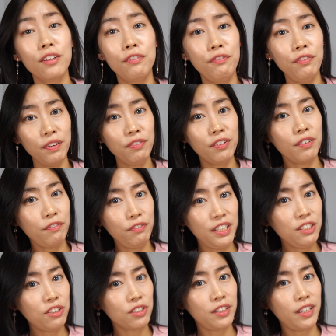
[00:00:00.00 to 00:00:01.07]
fifth
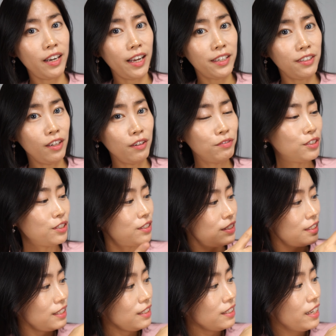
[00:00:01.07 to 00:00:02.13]
feature that I'd love to
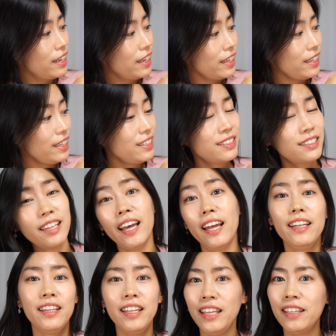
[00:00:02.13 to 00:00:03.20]
see is
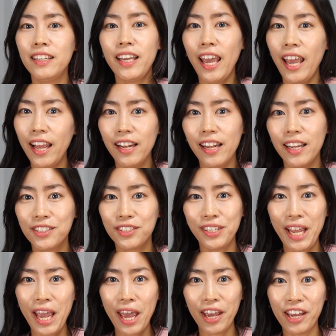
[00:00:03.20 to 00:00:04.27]
that it can
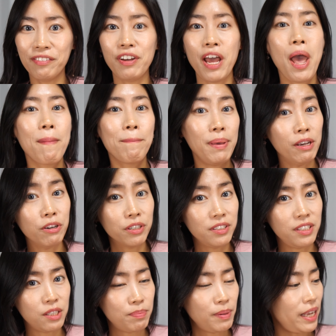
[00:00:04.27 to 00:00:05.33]
actually have bigger
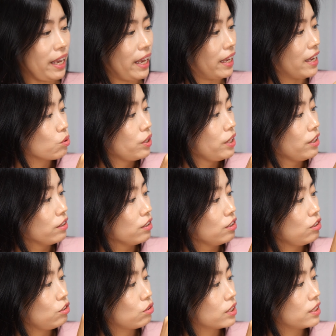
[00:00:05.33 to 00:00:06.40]
display. So here
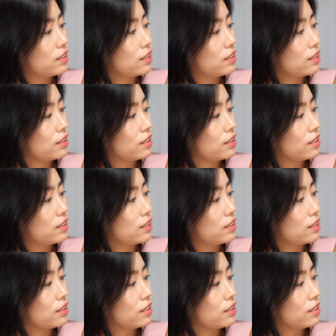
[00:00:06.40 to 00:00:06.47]
you can